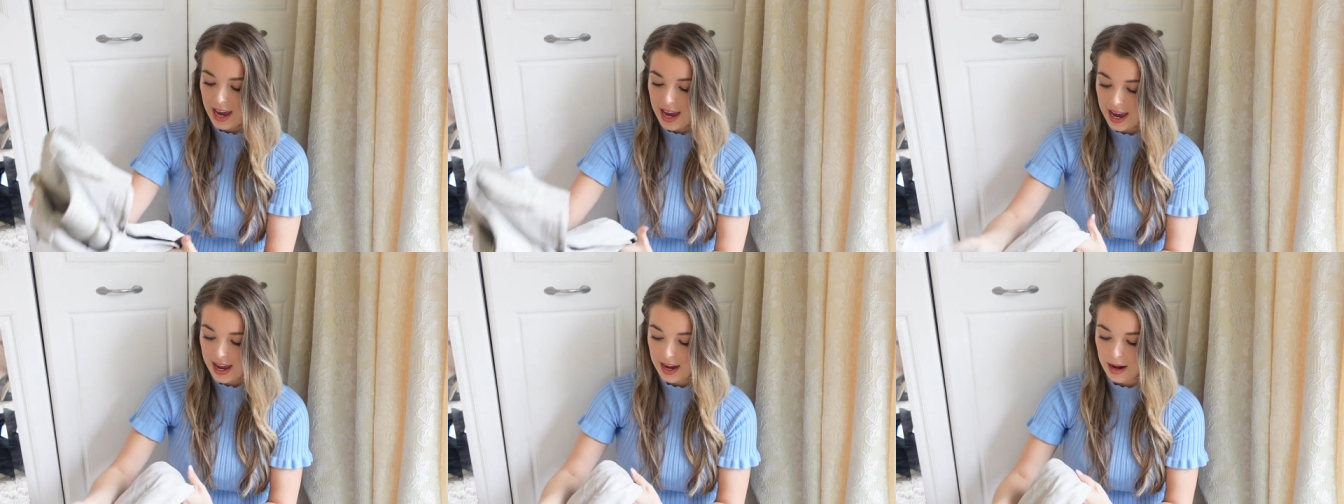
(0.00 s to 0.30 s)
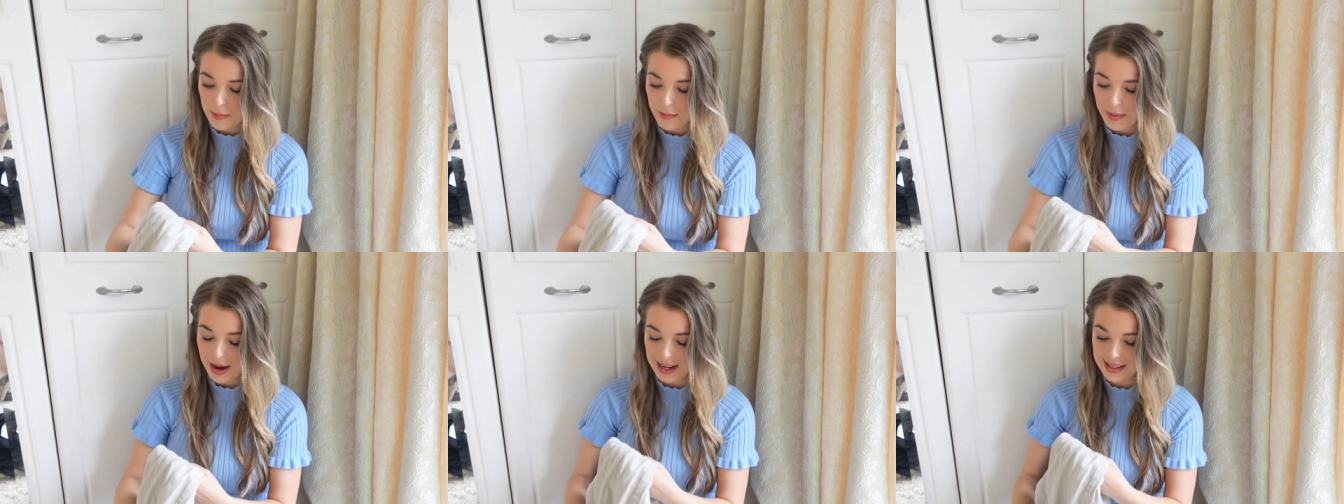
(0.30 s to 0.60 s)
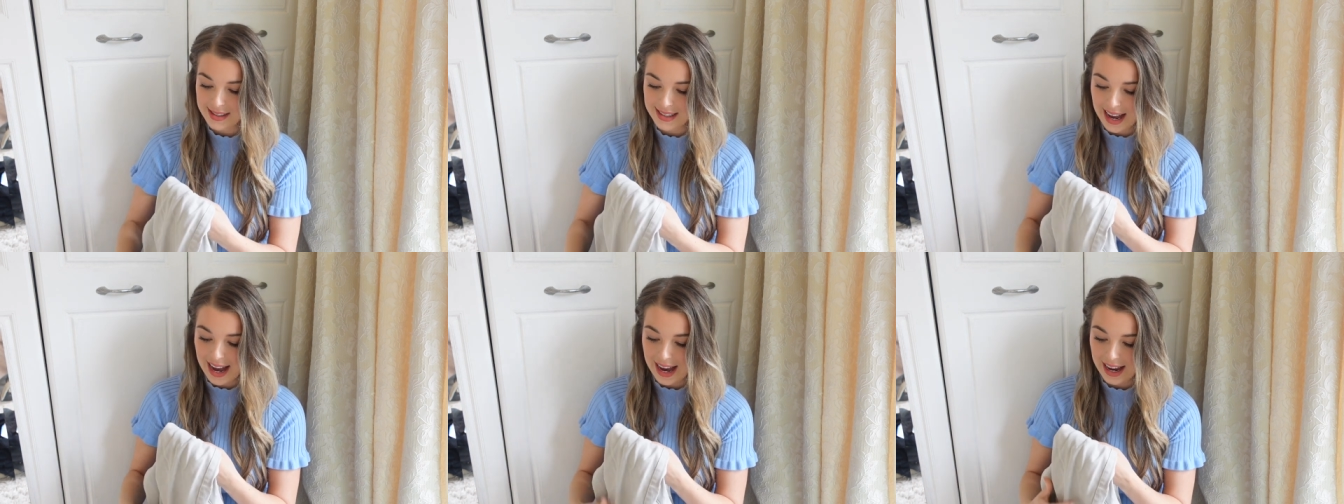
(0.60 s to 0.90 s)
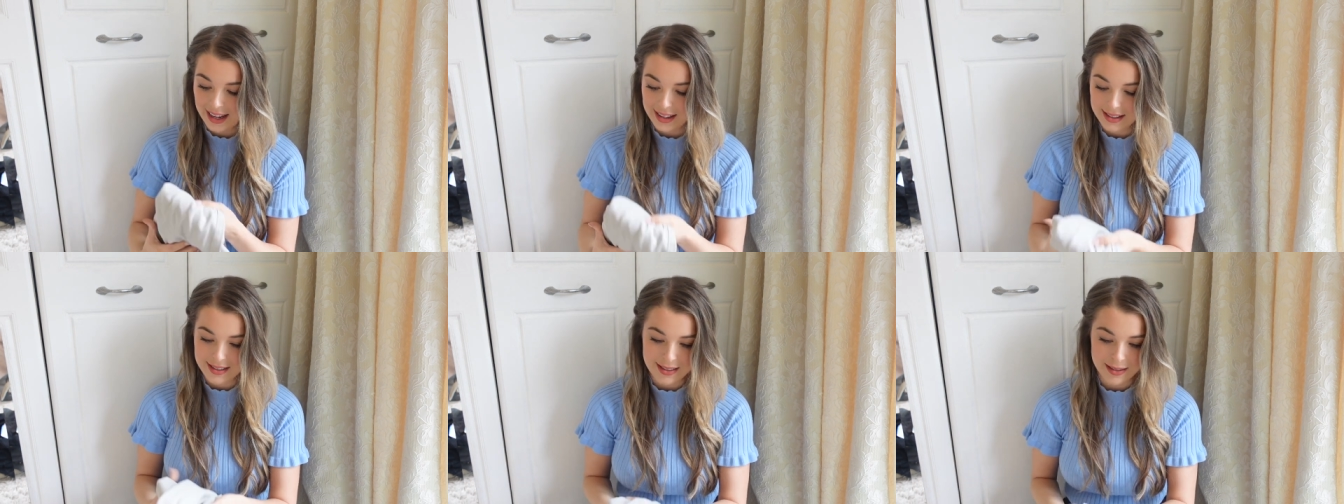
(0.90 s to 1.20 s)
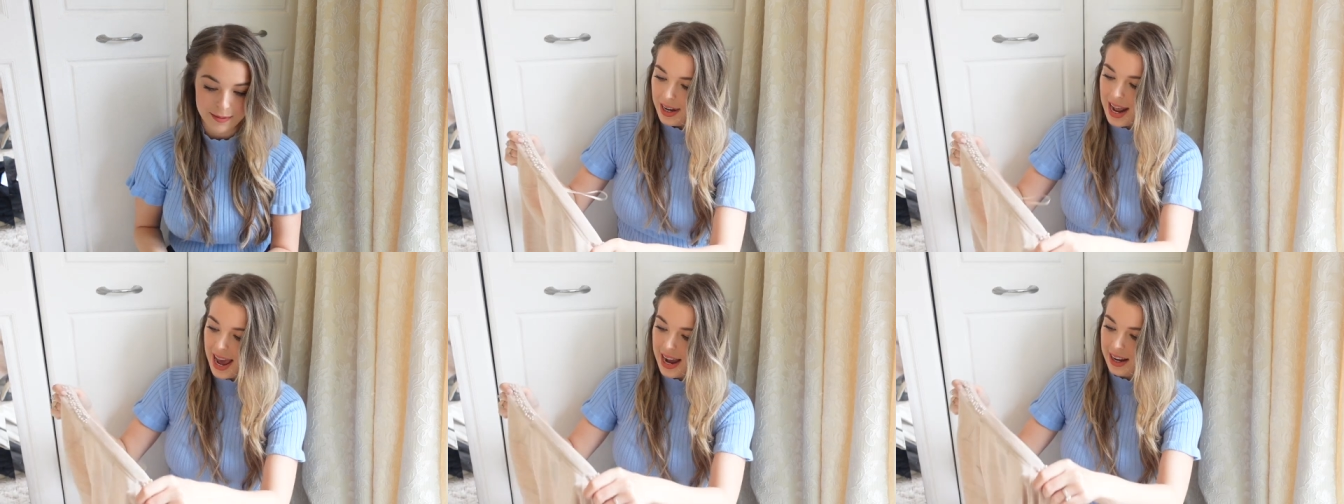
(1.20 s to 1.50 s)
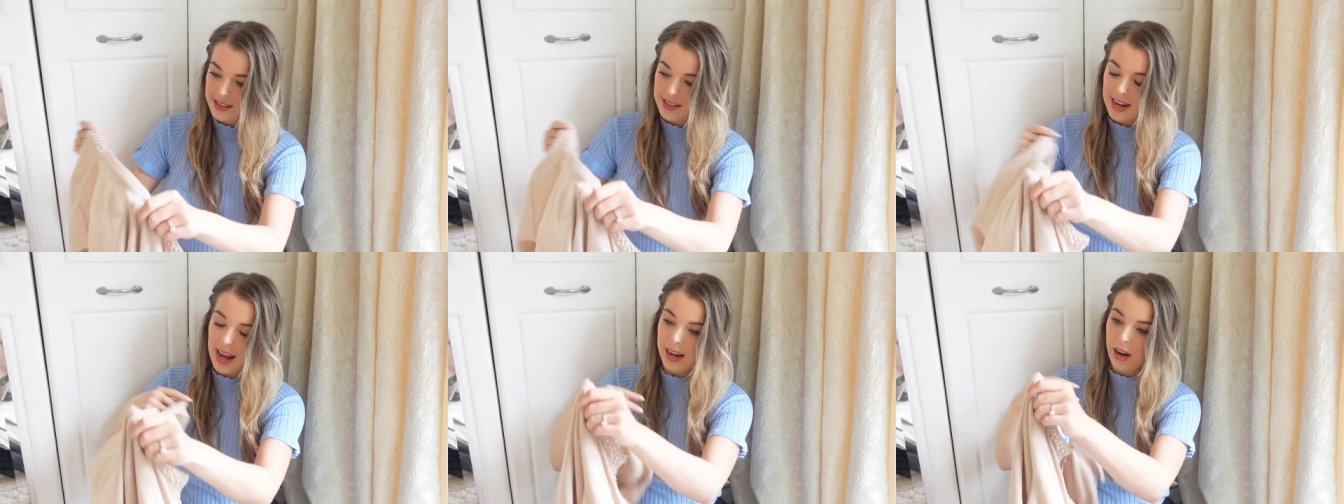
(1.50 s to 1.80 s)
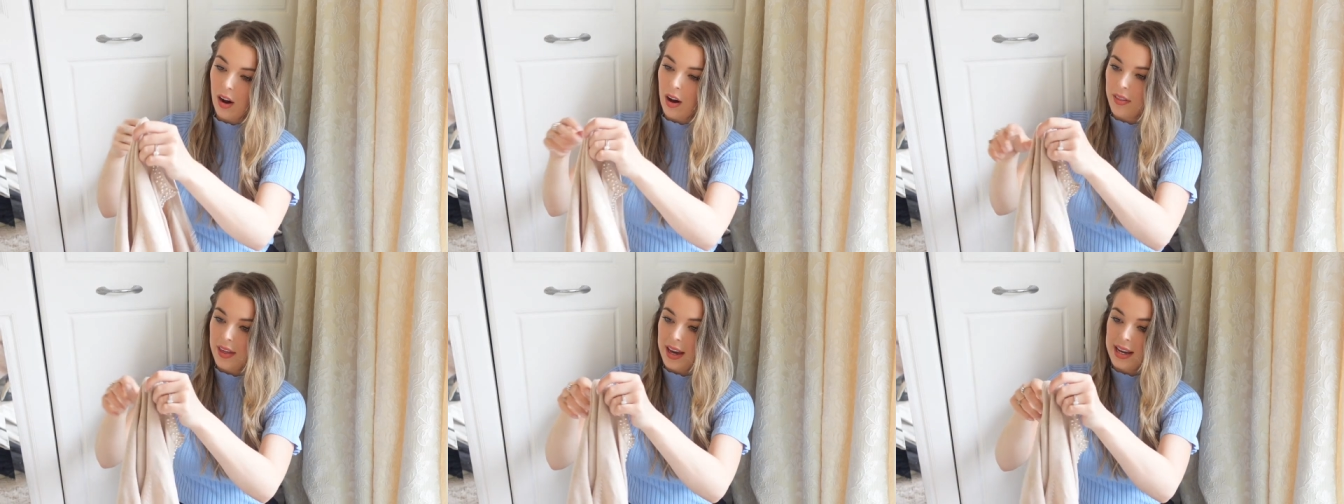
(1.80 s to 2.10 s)
in my size. Next, I
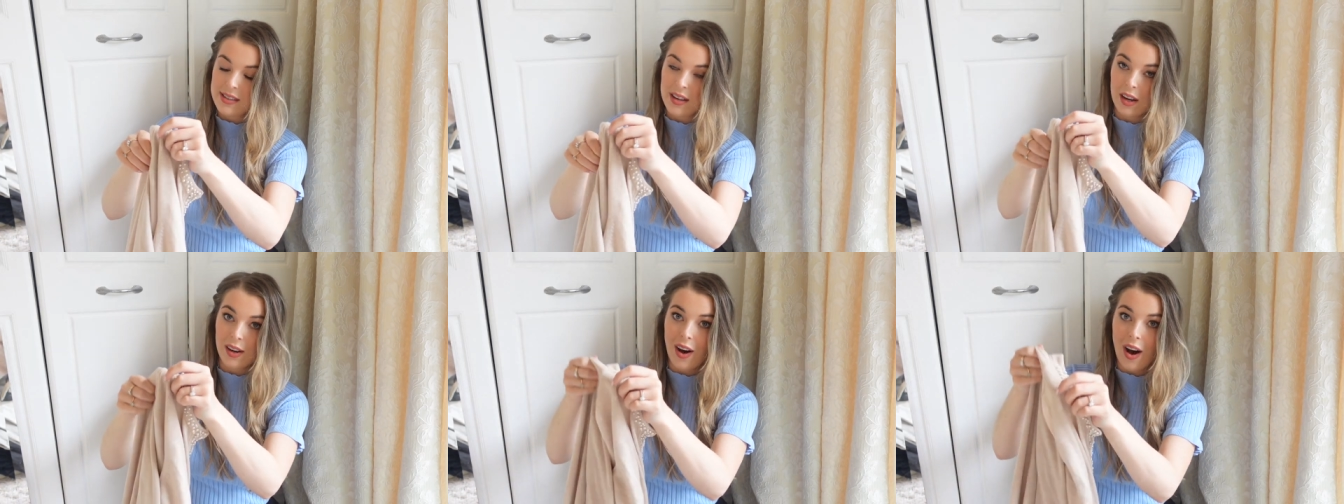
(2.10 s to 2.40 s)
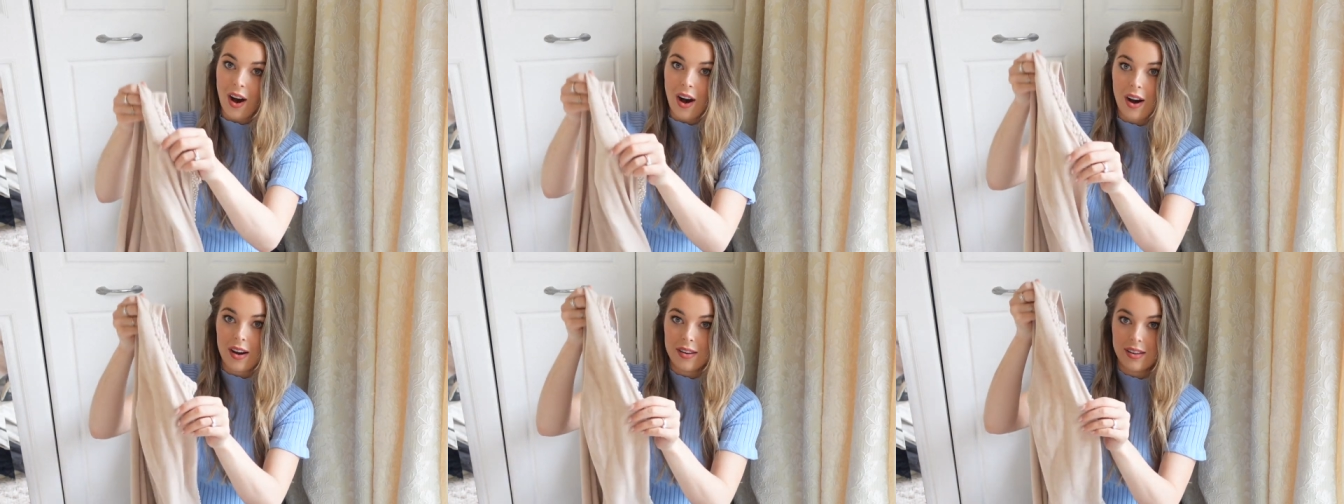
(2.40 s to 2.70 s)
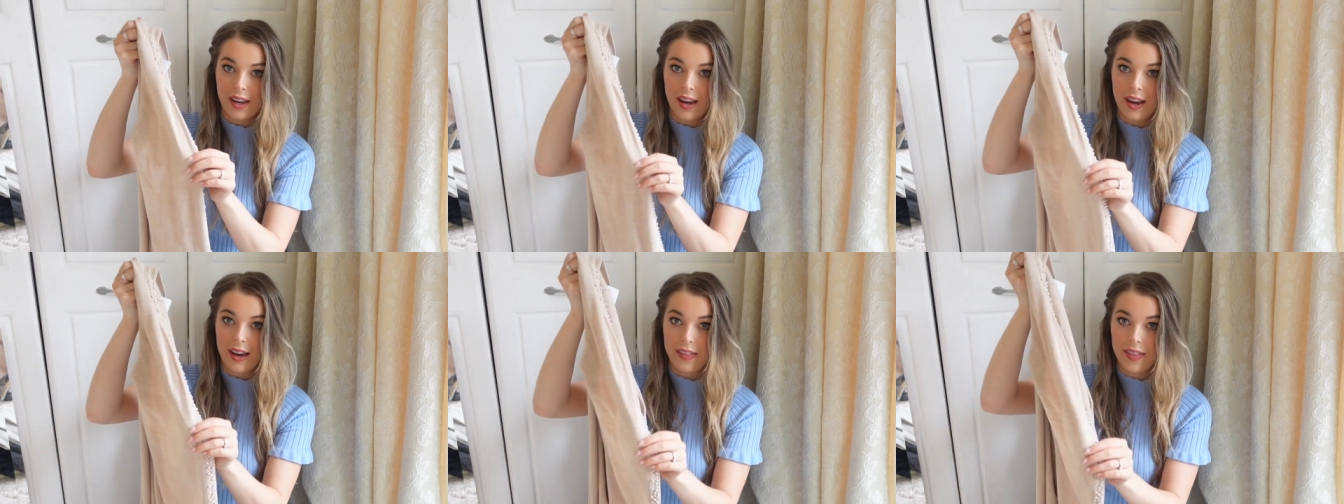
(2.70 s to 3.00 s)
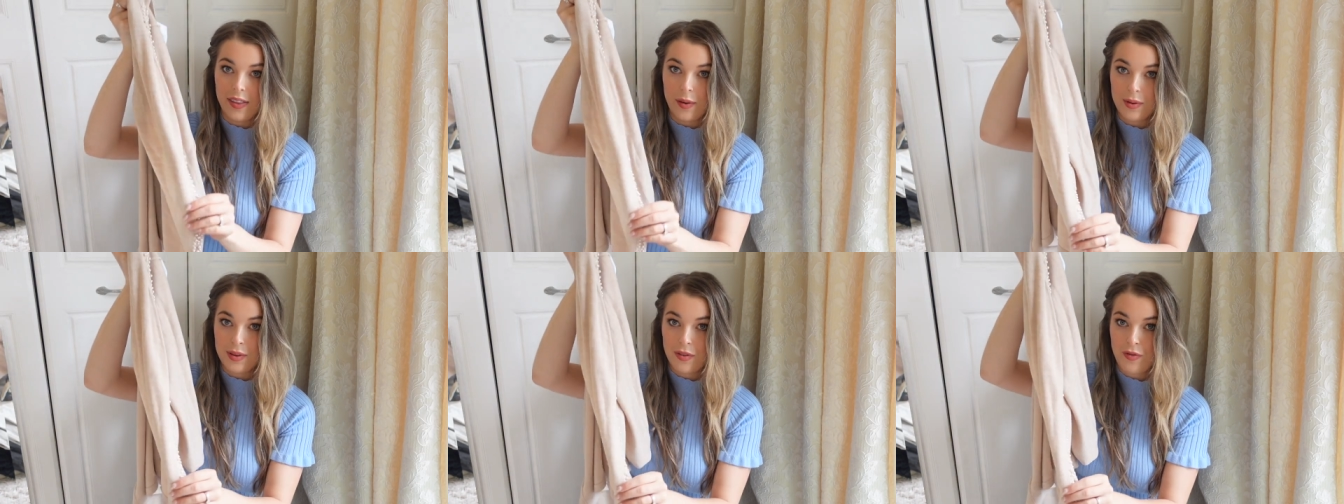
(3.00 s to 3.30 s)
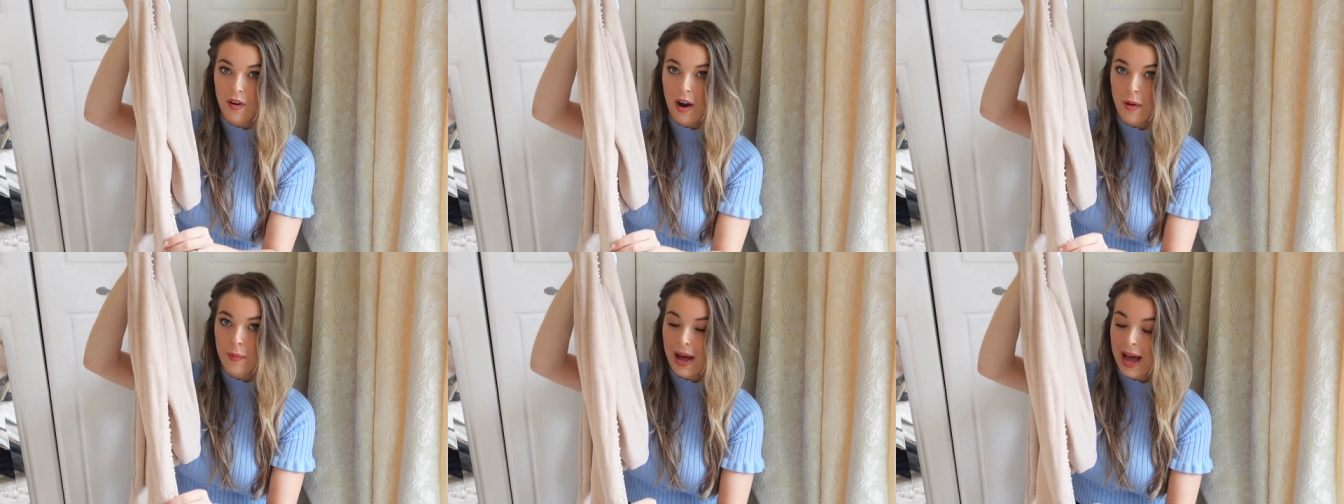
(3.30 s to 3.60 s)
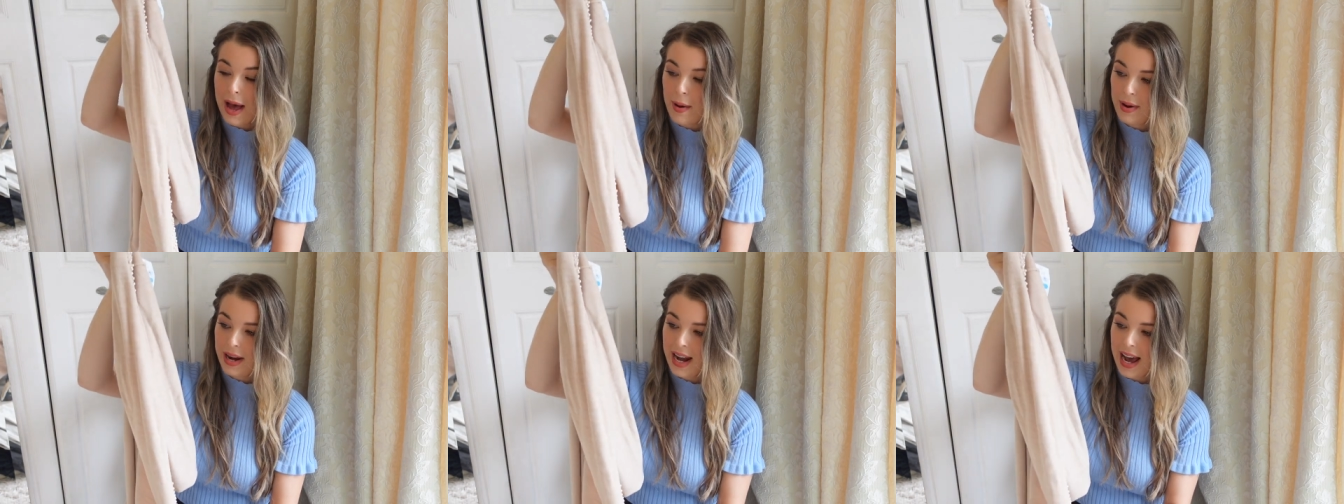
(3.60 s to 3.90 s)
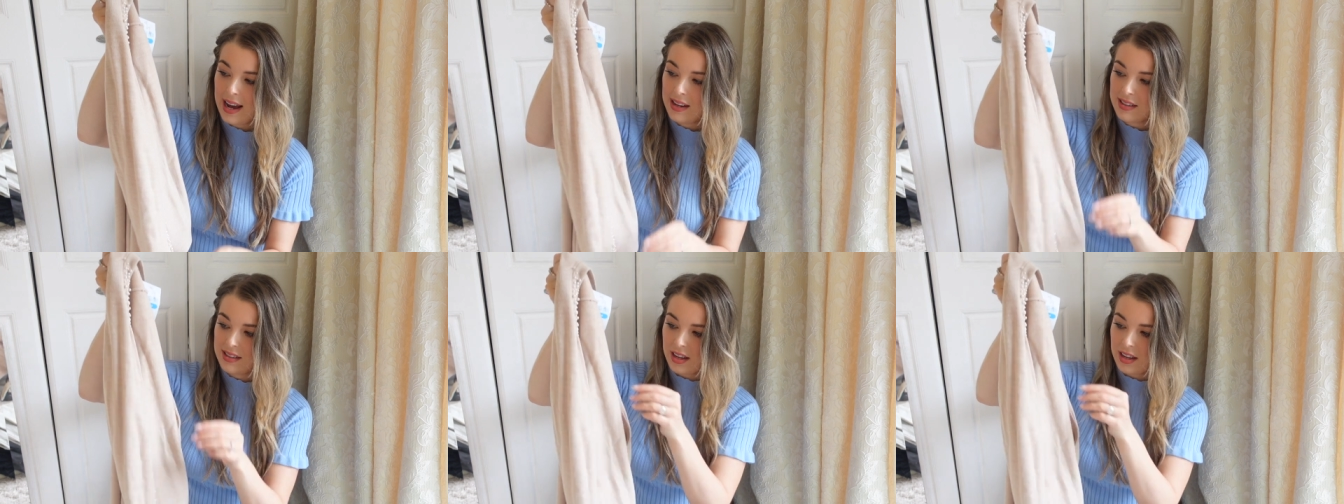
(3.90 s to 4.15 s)
got this cardigan that was from M&S.